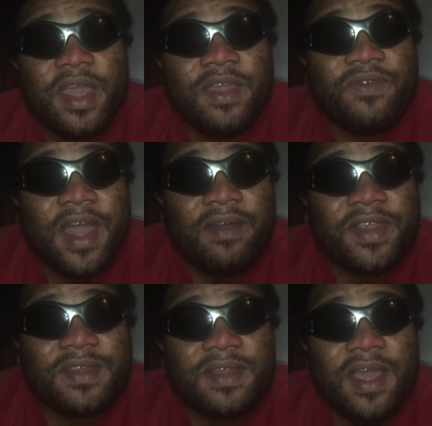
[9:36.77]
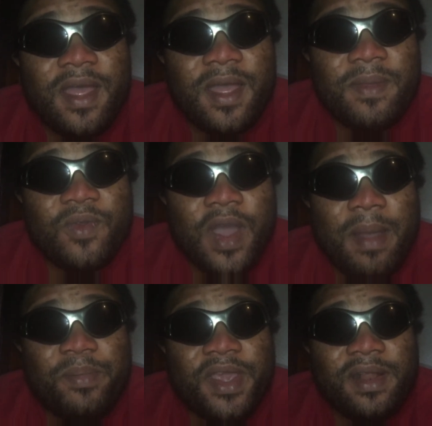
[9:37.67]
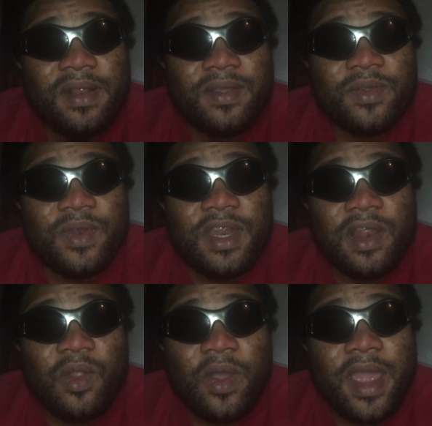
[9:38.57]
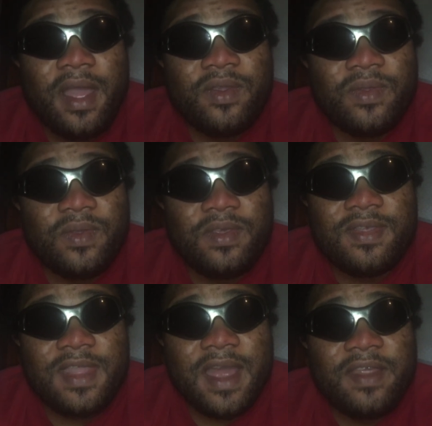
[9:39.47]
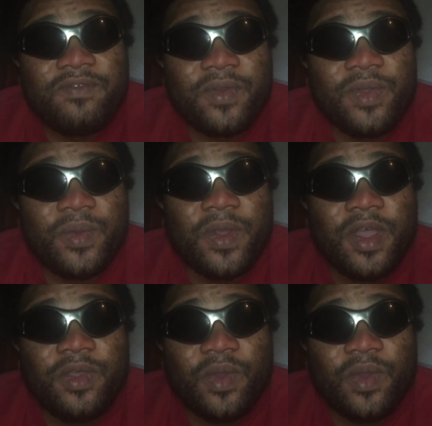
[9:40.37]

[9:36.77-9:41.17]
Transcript: If you're having your appeal, you need a lawyer, is they are there for you.